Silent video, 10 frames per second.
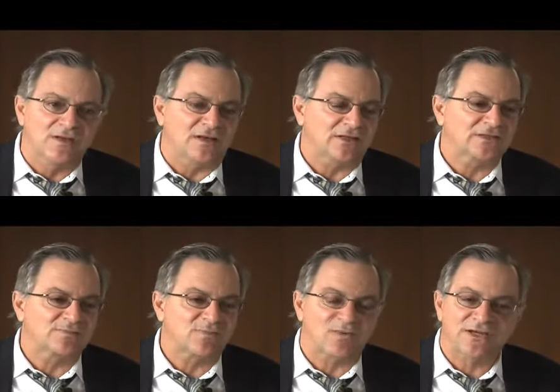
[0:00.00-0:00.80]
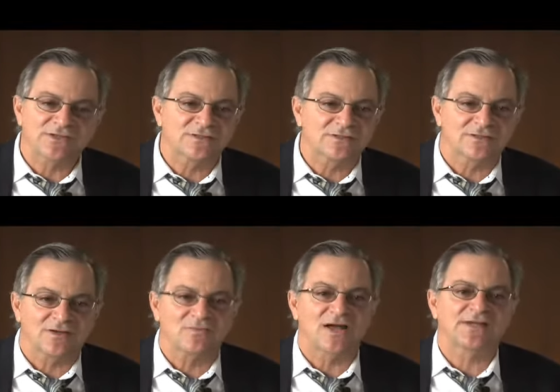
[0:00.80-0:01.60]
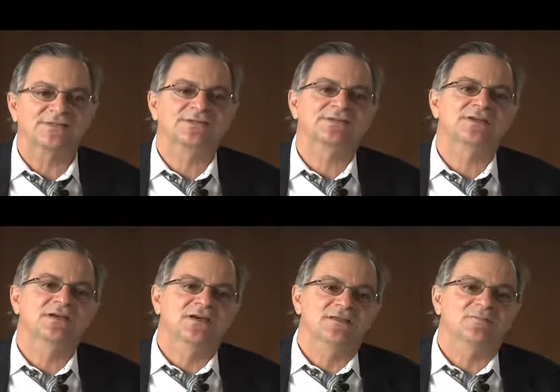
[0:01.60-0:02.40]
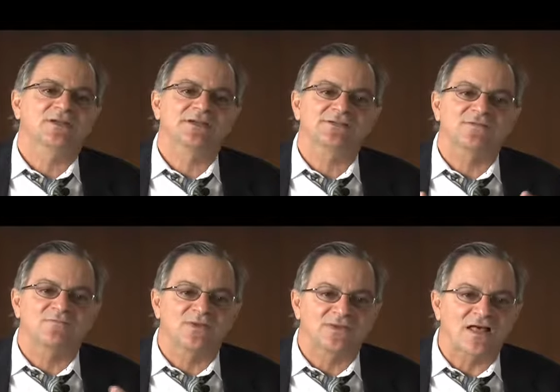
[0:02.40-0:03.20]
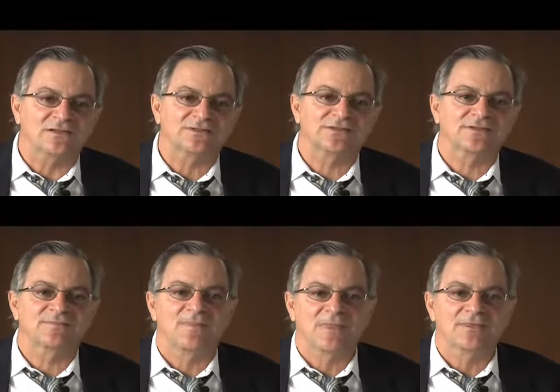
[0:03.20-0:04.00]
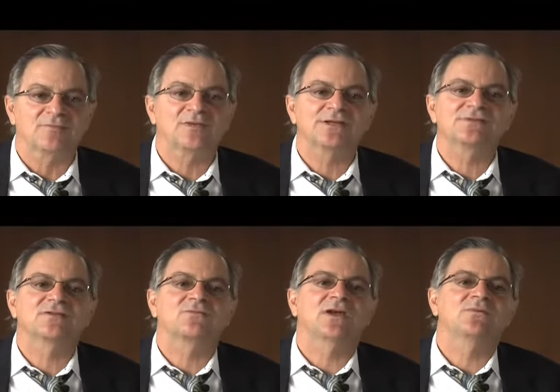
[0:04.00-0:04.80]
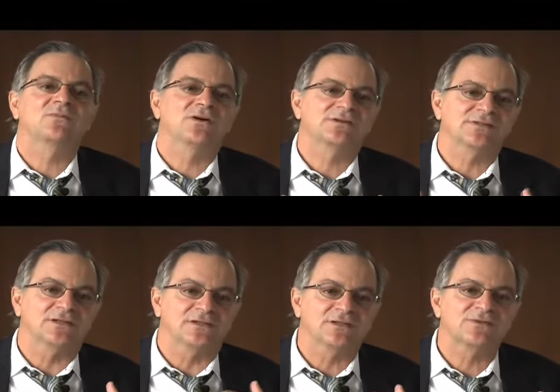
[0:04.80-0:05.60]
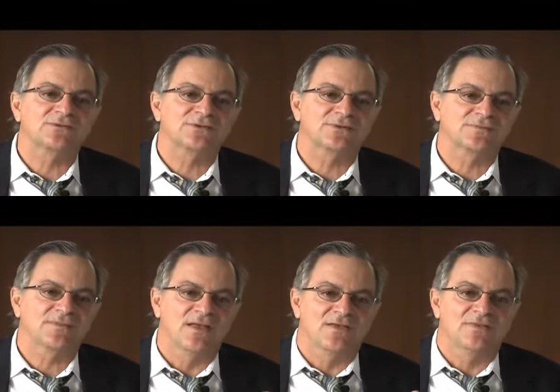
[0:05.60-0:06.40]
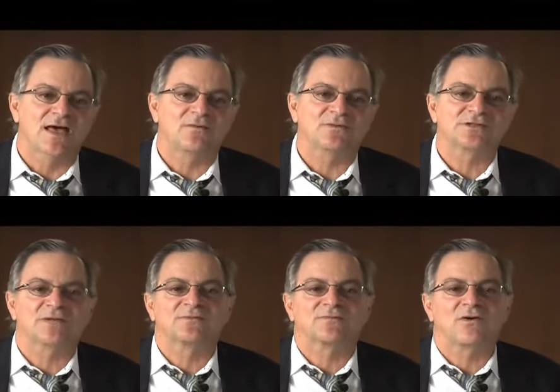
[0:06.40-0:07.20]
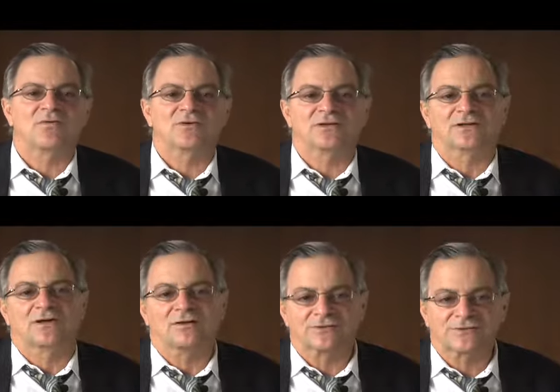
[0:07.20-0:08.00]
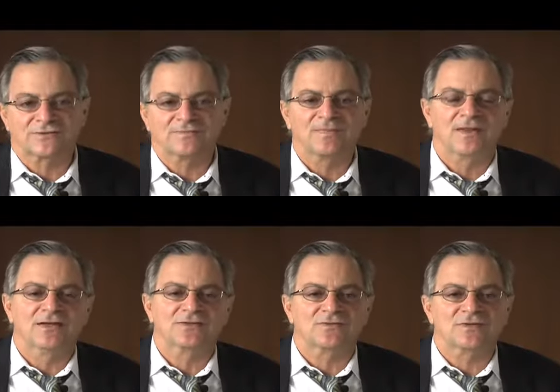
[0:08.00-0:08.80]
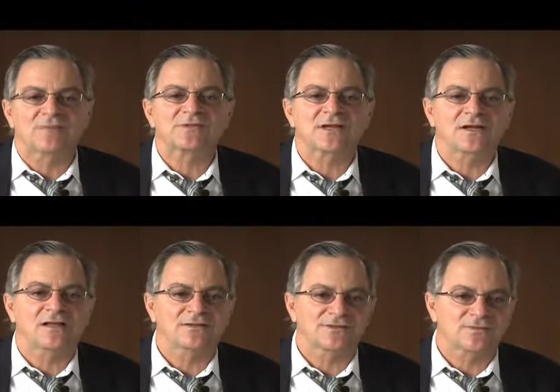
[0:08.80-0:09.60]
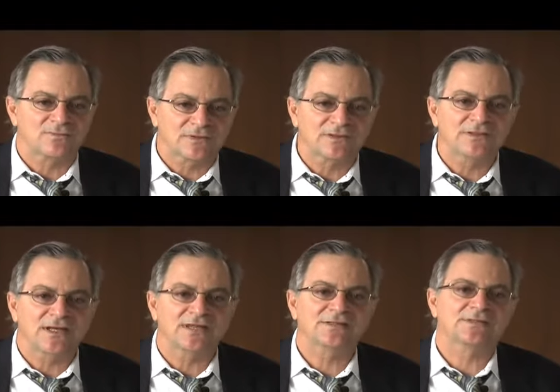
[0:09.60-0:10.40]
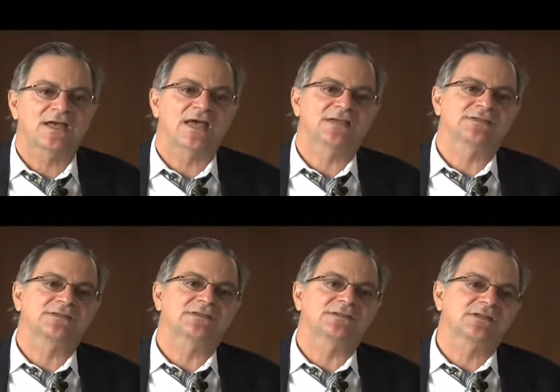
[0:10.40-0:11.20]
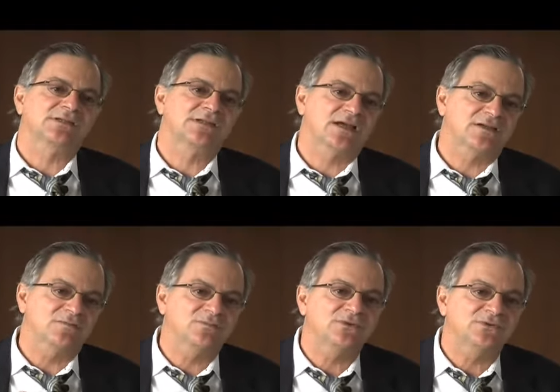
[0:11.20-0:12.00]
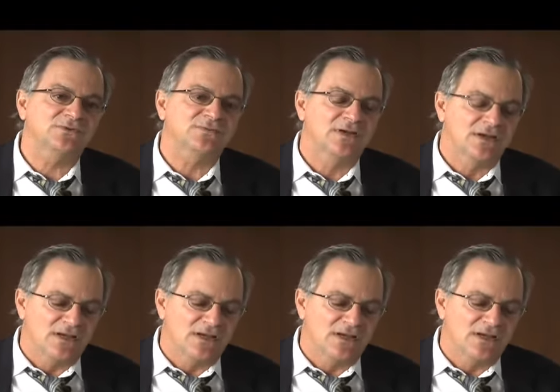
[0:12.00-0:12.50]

uh, inspiration arises, the place of mythology, the place of the great works in literature, that which comes forward in culture. So depth psychology really takes as its second move